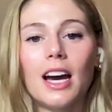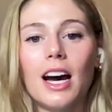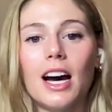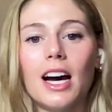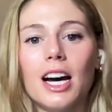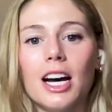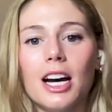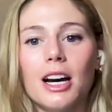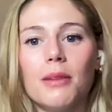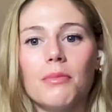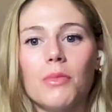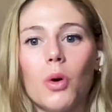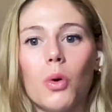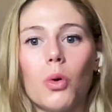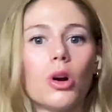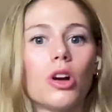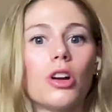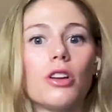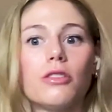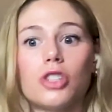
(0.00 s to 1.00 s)

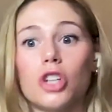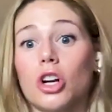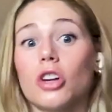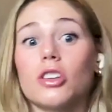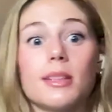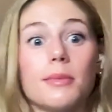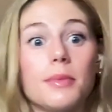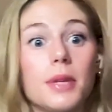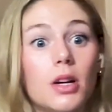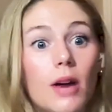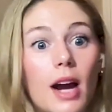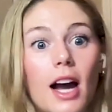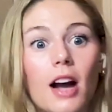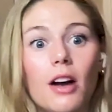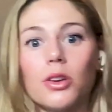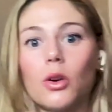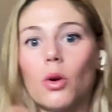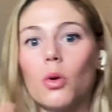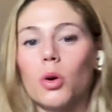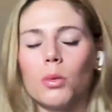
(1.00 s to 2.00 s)
Or turn something
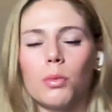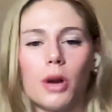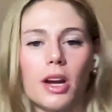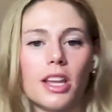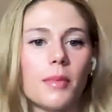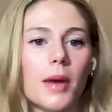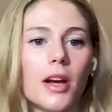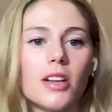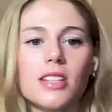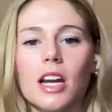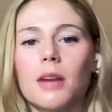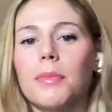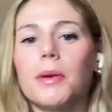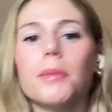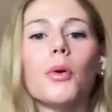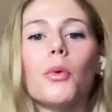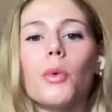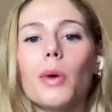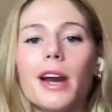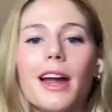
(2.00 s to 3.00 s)
around, or bring the most out of
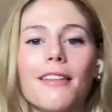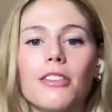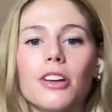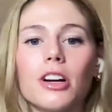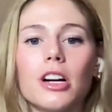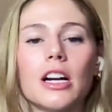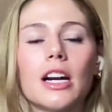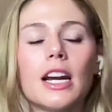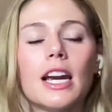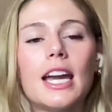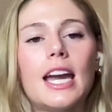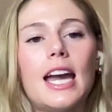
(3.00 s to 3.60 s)
people, whatever.